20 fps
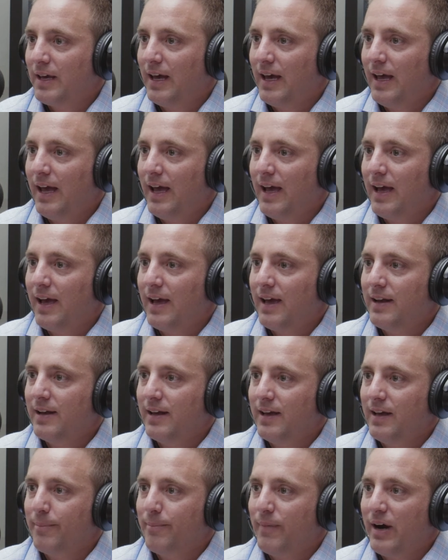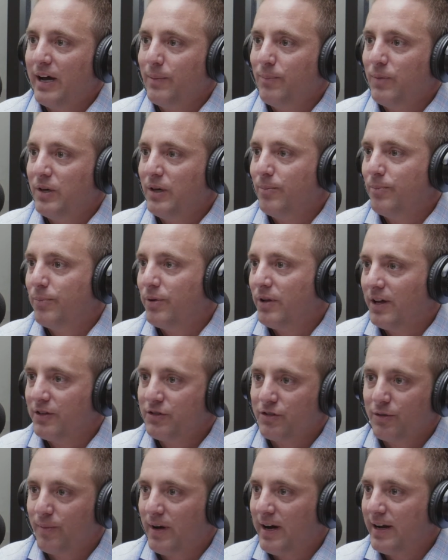and it might be
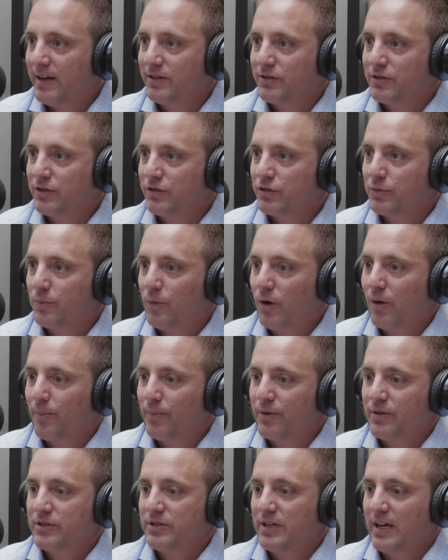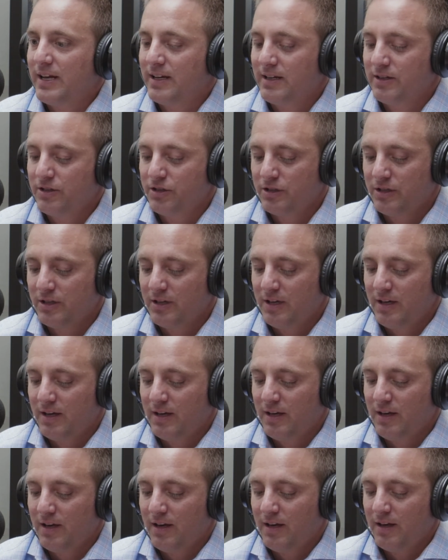plus or minus a small percentage,
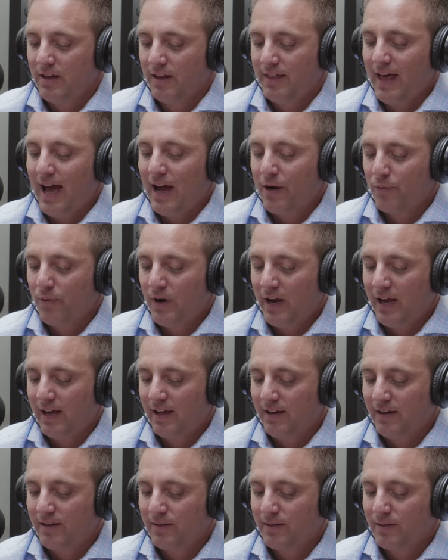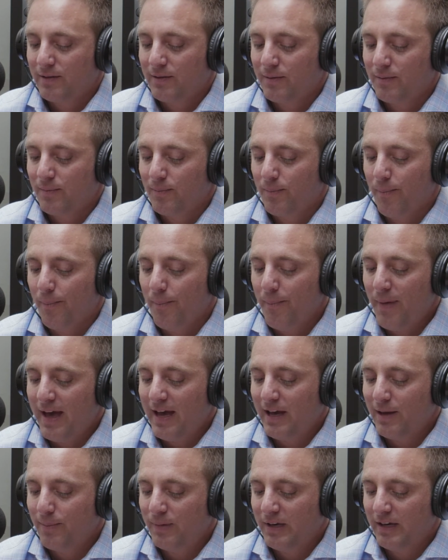that rate
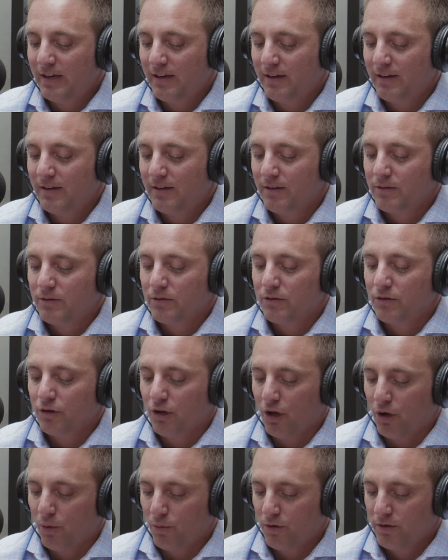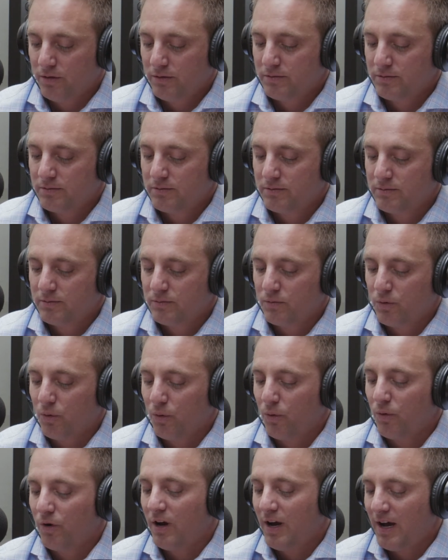may be lower
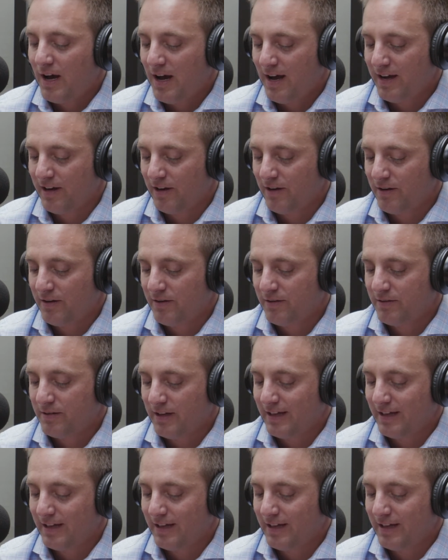or higher.